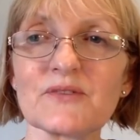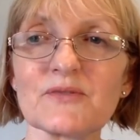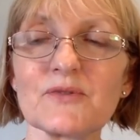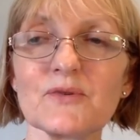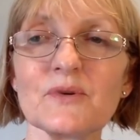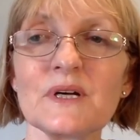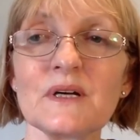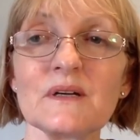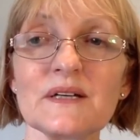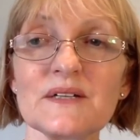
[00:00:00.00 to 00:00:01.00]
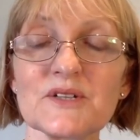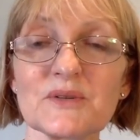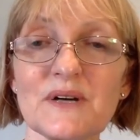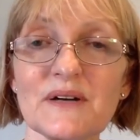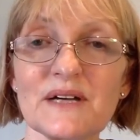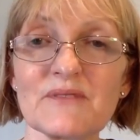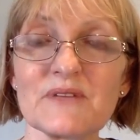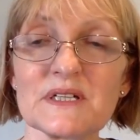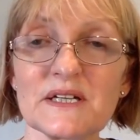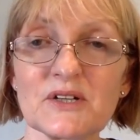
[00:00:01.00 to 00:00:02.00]
through into our
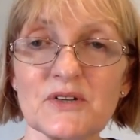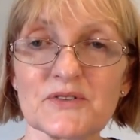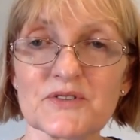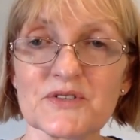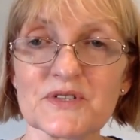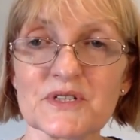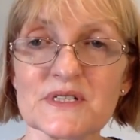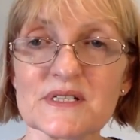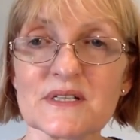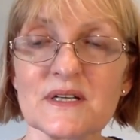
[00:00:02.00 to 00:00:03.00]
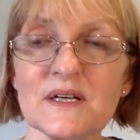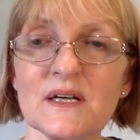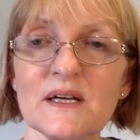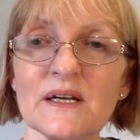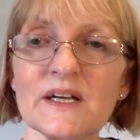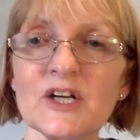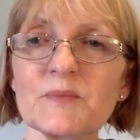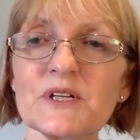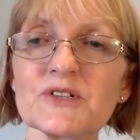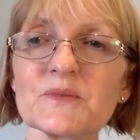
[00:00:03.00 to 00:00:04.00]
everyday consciousness,
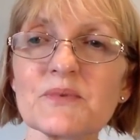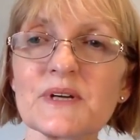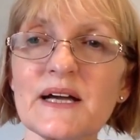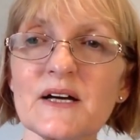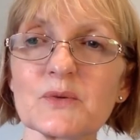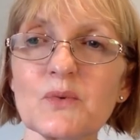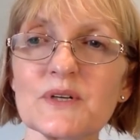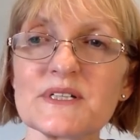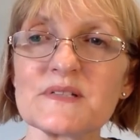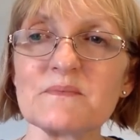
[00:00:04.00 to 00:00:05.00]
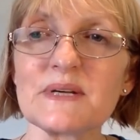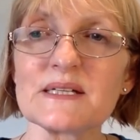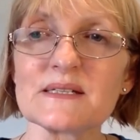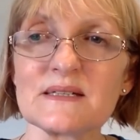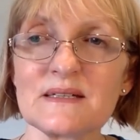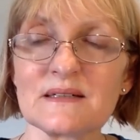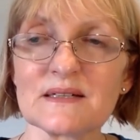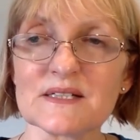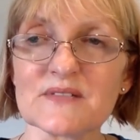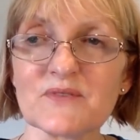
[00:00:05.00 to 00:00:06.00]
helping to bring out what is best in
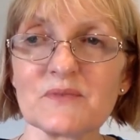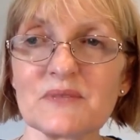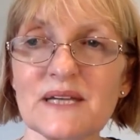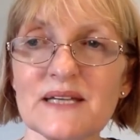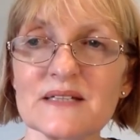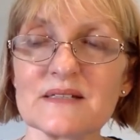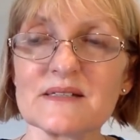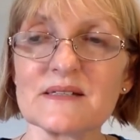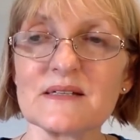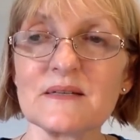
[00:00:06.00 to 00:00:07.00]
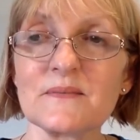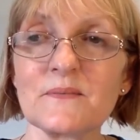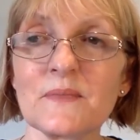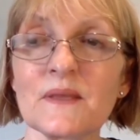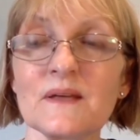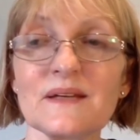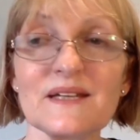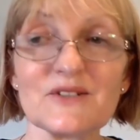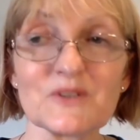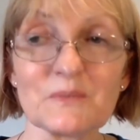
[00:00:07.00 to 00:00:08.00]
us from latency
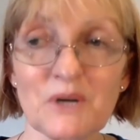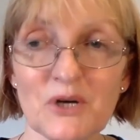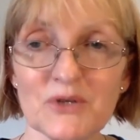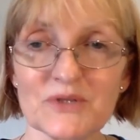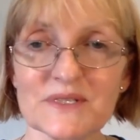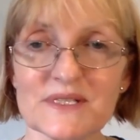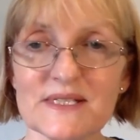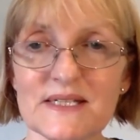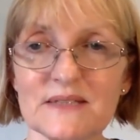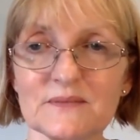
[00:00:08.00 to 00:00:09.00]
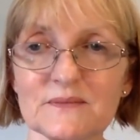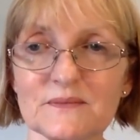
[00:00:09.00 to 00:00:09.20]
into potency.